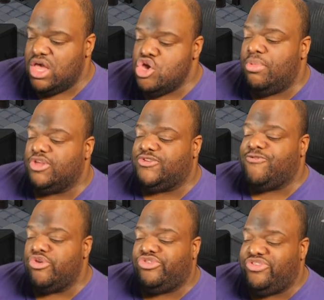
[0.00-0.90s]
You must
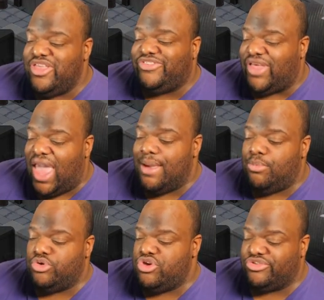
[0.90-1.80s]
first
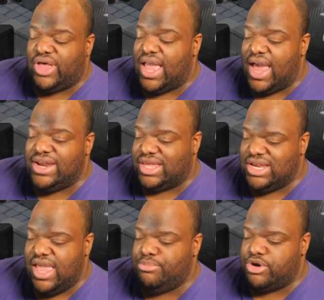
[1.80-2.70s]
disable your psionic
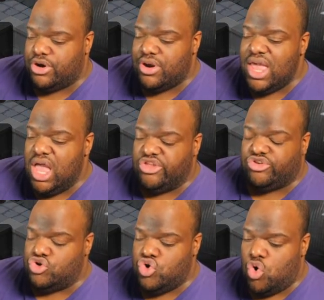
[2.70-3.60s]
inhibitor.
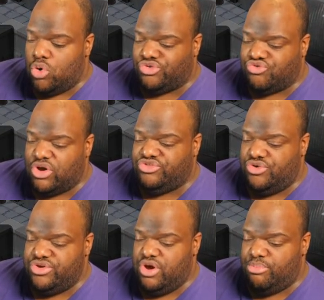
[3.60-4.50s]
It's a neural
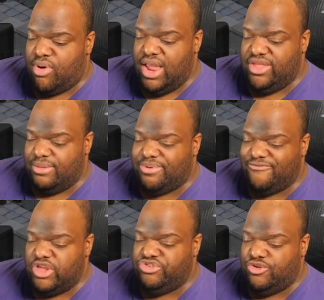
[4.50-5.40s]
structure in your brain that
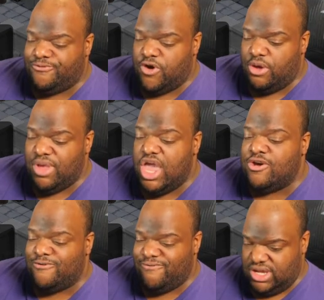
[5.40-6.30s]
prevents you from
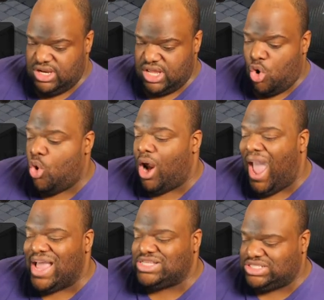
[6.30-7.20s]
innervating or
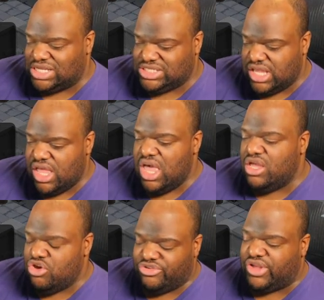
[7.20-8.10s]
accessing
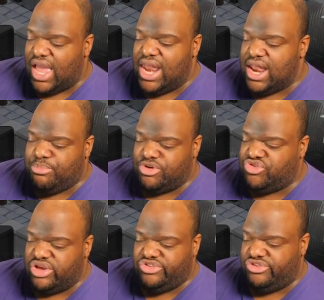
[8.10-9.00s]
your psionic
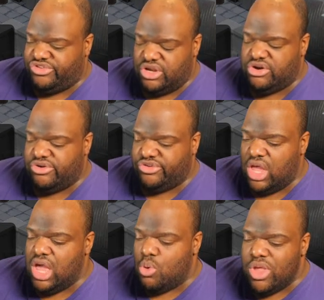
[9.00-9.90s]
projection centers.
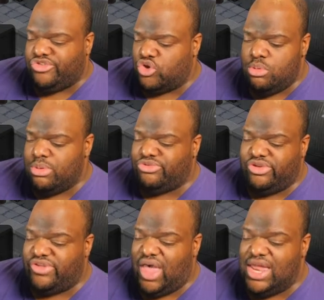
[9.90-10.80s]
We assume it was
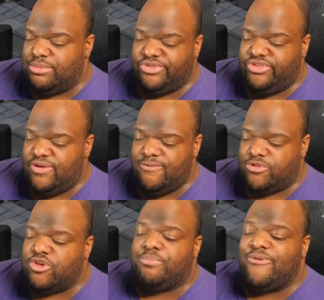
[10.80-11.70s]
designed to, present,
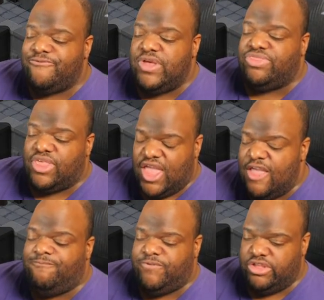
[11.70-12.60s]
to prevent the
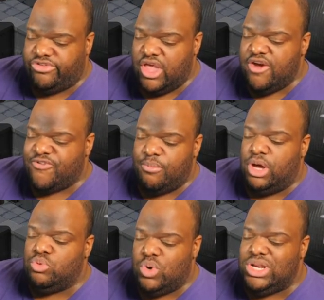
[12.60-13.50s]
infants from
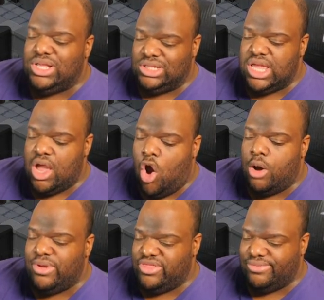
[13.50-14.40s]
unwittingly
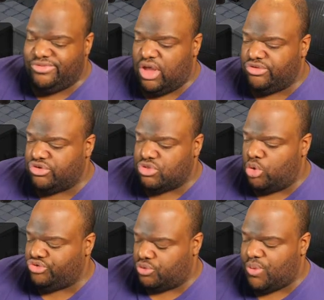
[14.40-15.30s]
harming themselves or
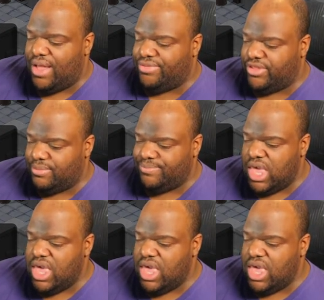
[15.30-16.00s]
those around them.